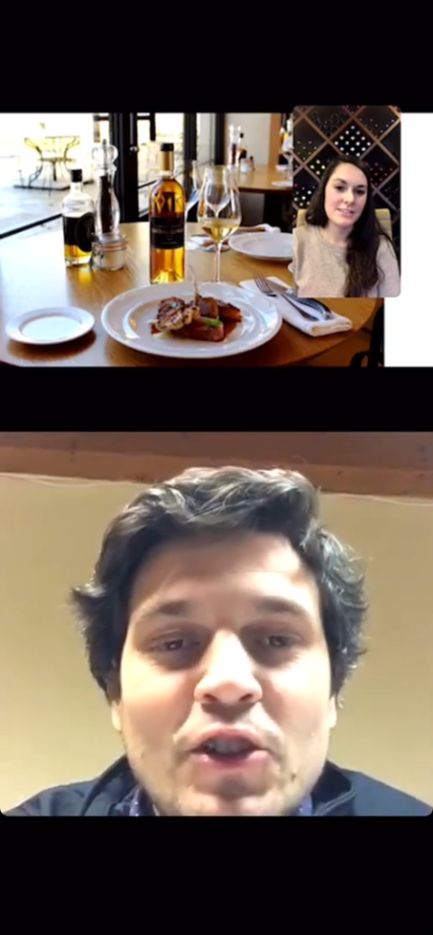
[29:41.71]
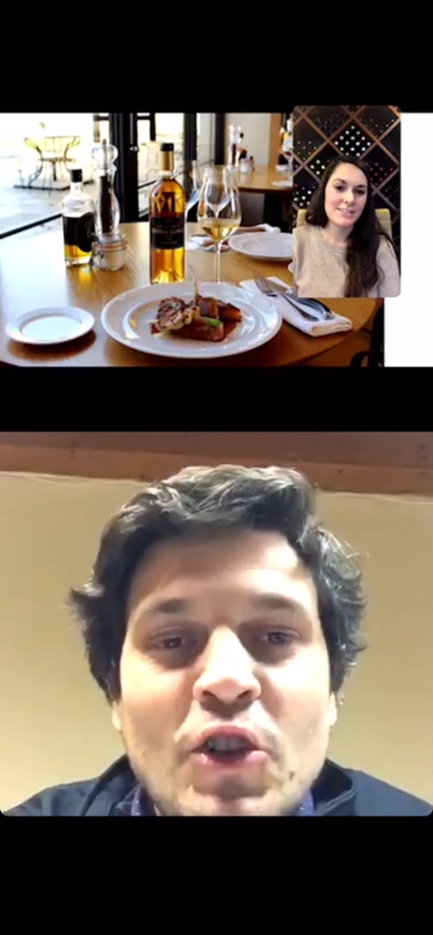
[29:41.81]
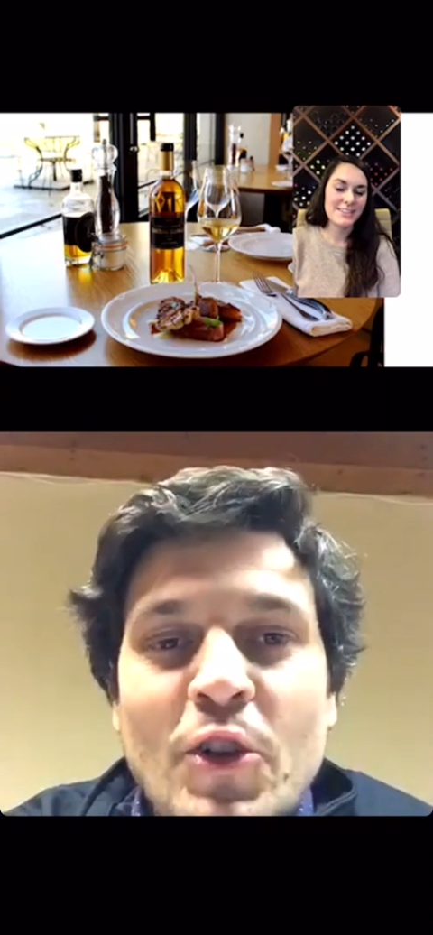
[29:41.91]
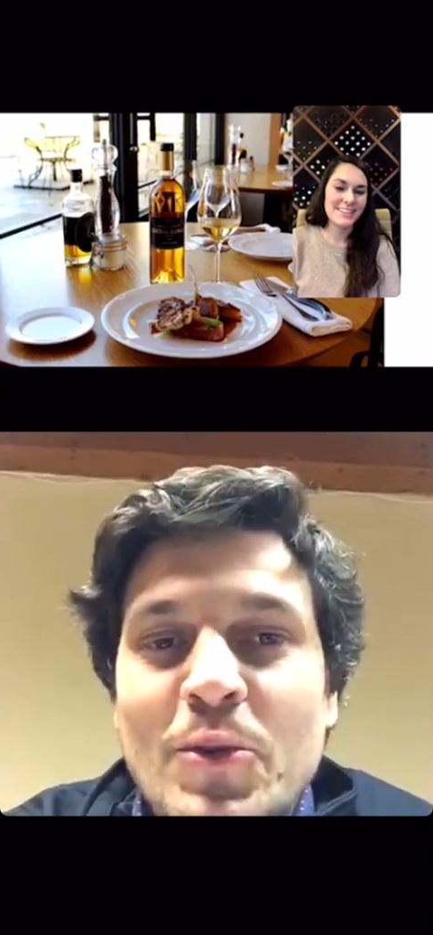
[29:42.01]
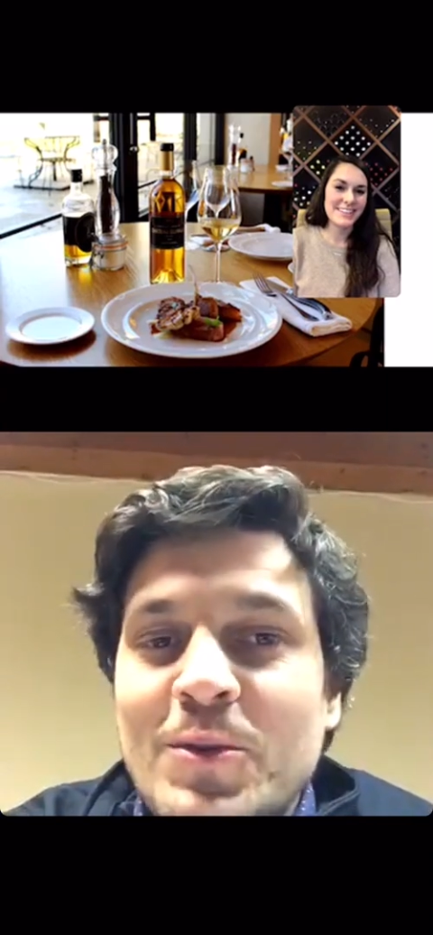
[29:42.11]
show
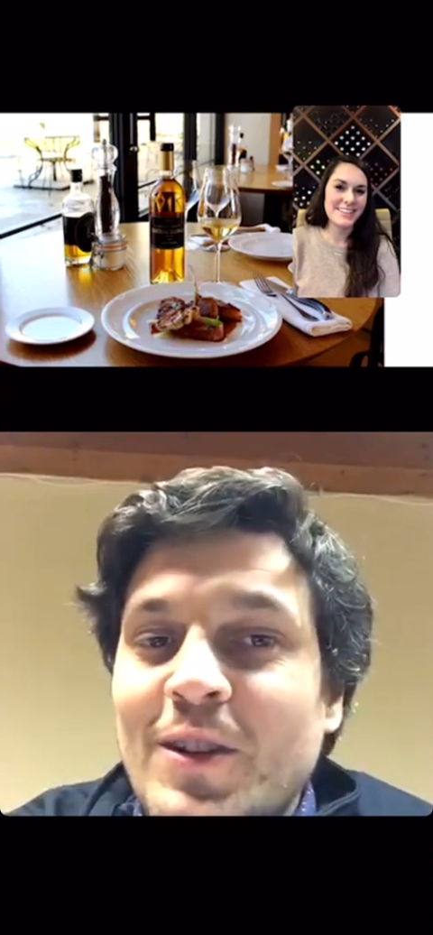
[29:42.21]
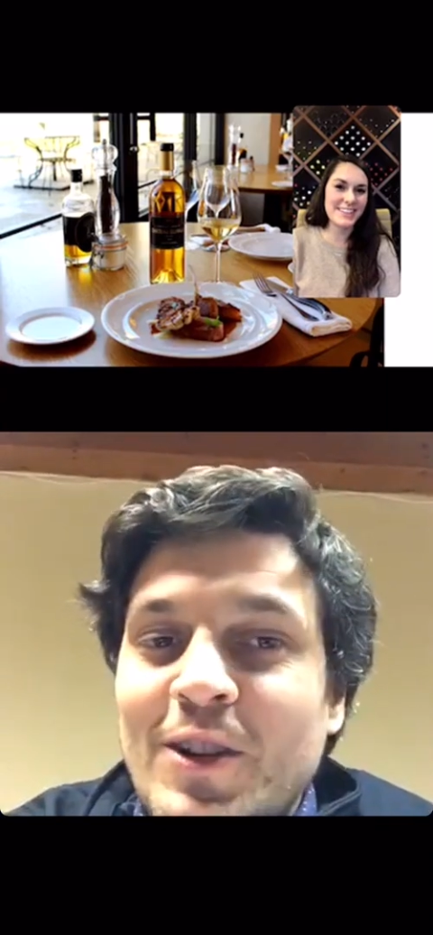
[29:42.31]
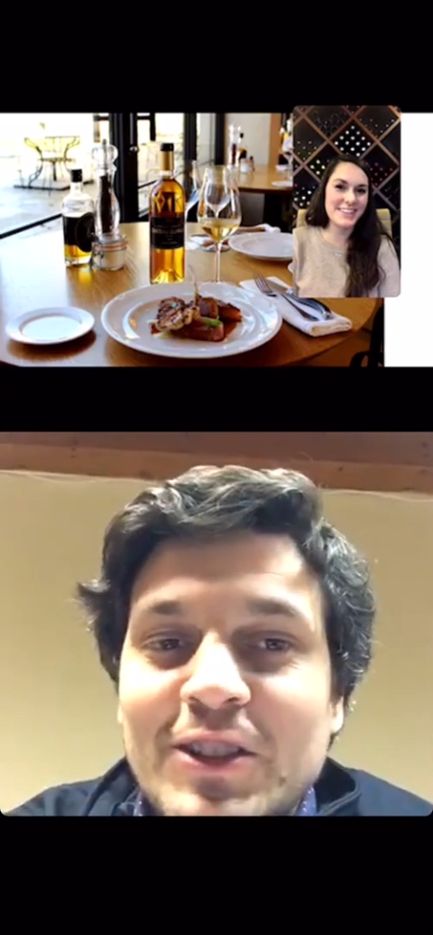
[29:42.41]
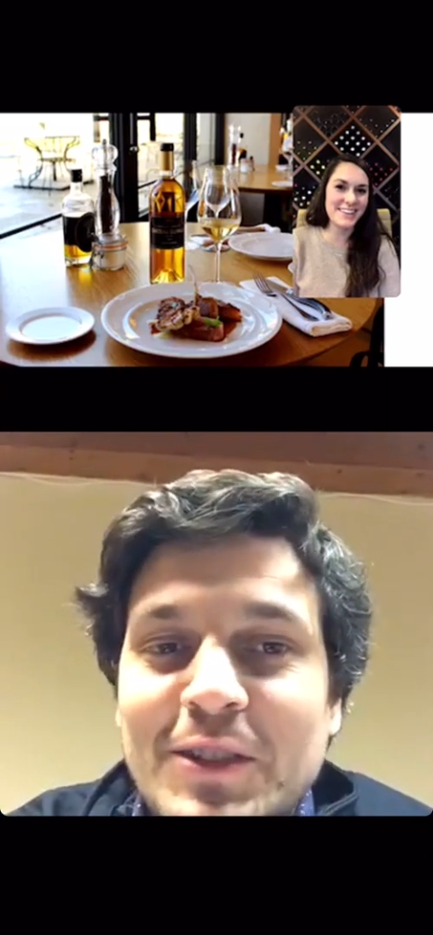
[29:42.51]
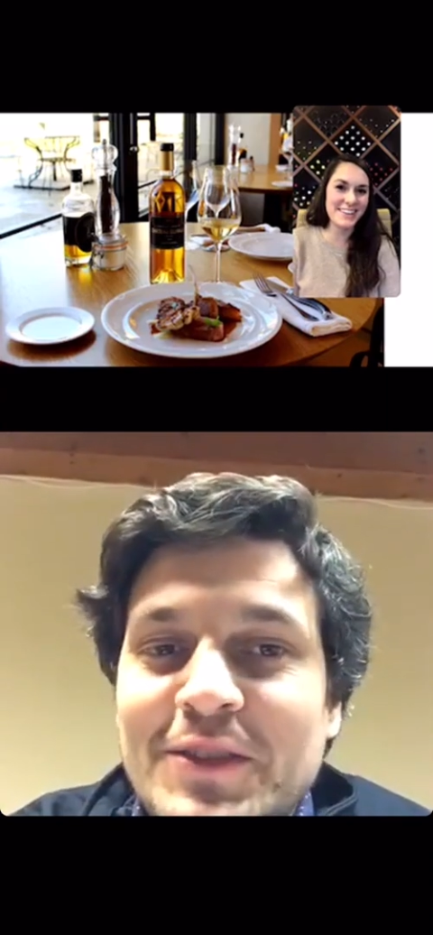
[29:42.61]
you
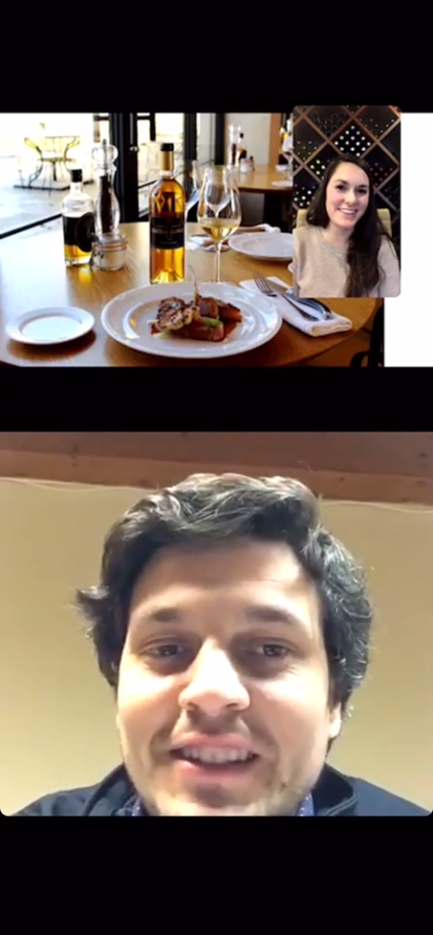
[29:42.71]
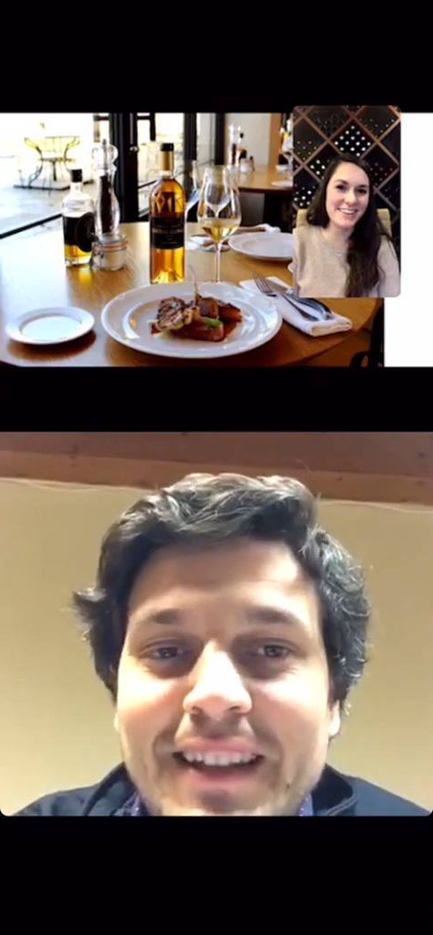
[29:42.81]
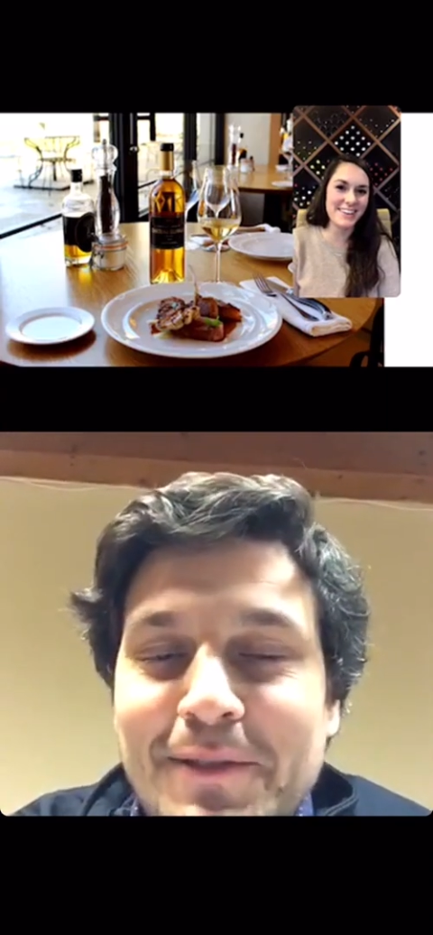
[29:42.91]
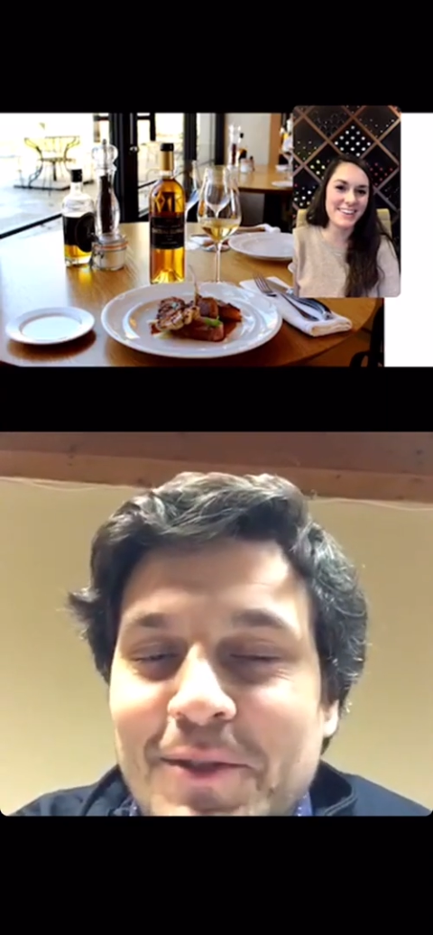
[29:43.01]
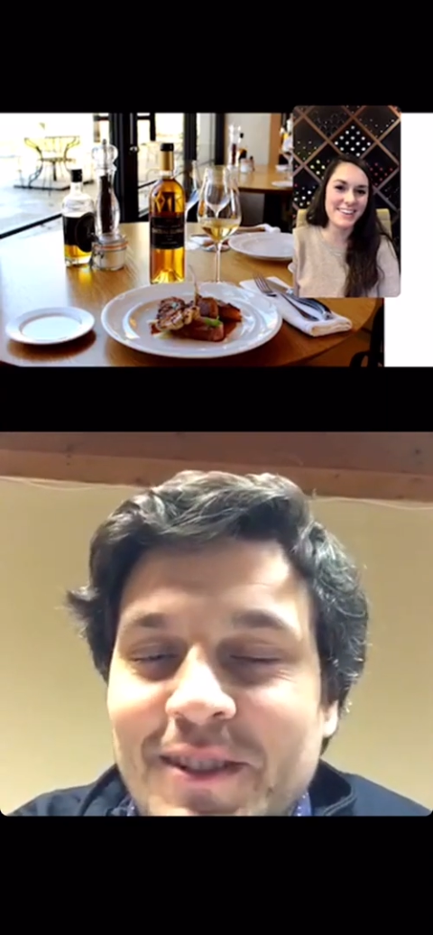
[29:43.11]
a lot of things if
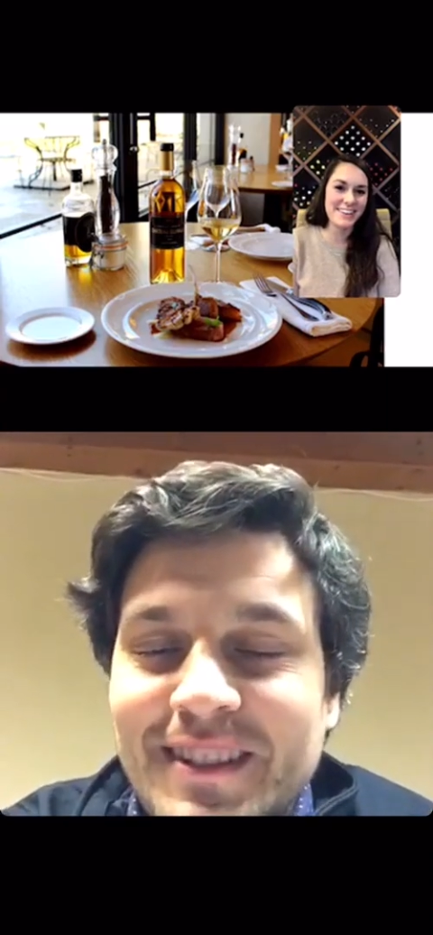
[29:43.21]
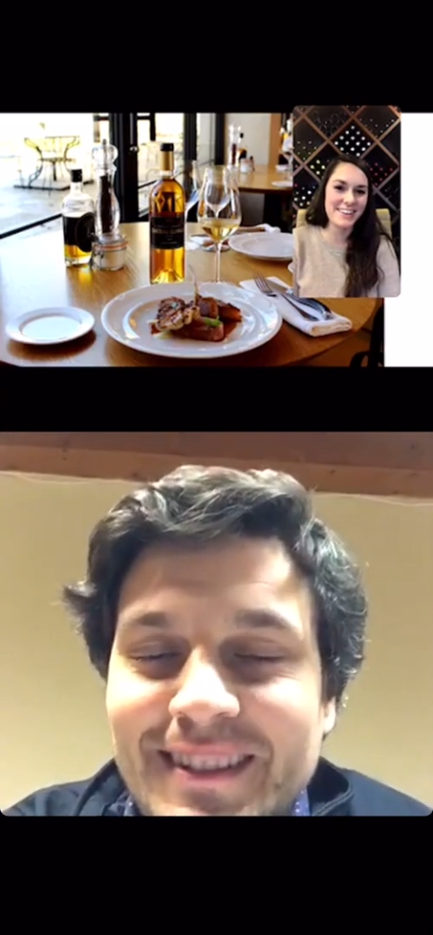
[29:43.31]
you want.